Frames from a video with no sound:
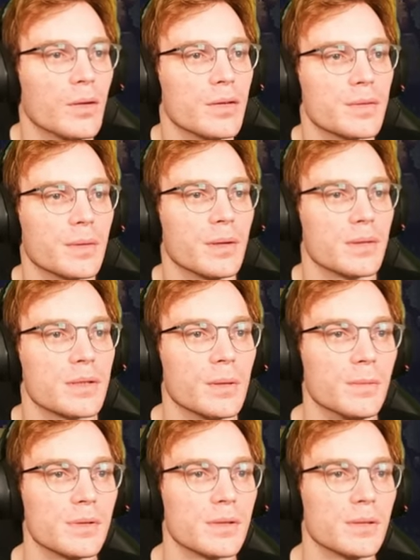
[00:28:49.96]
That's what else I
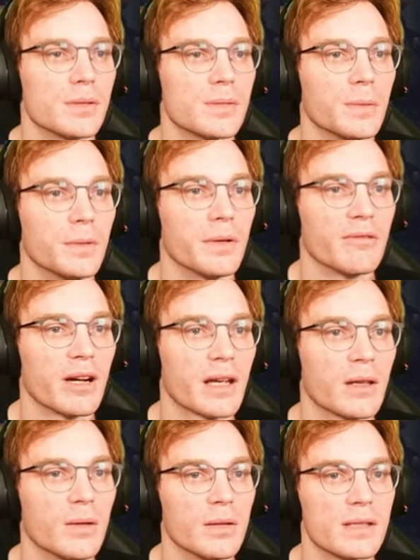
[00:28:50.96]
was. I saw the
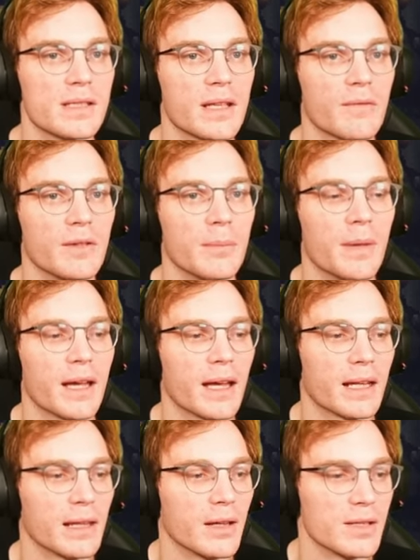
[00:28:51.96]
racket and stuff. They make
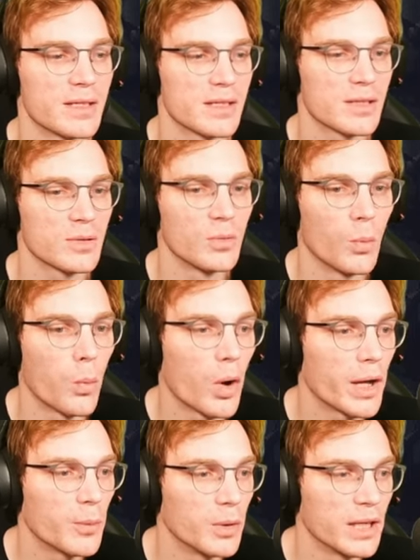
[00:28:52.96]
headlines in school.
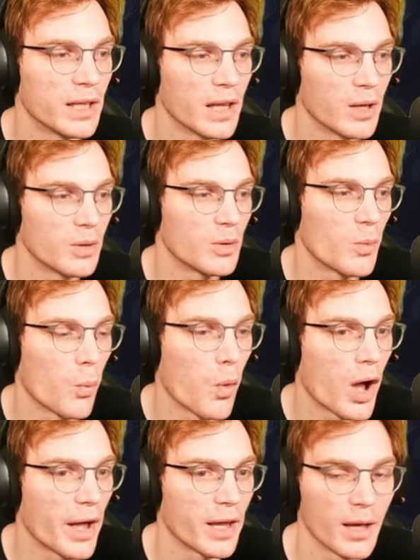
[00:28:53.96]
Why would it though?
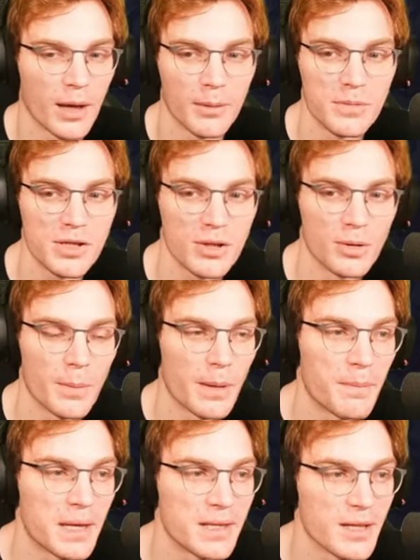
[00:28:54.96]
Why? I'm just doing a bit of
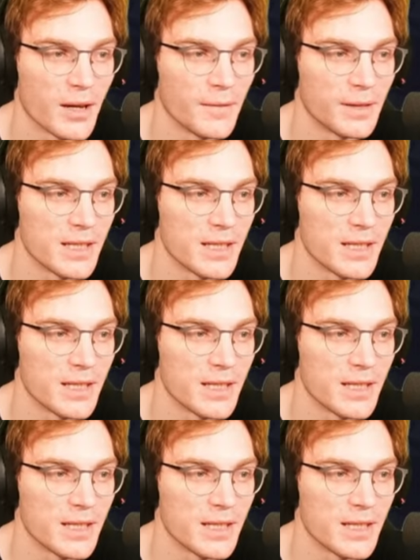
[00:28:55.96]
bin diving.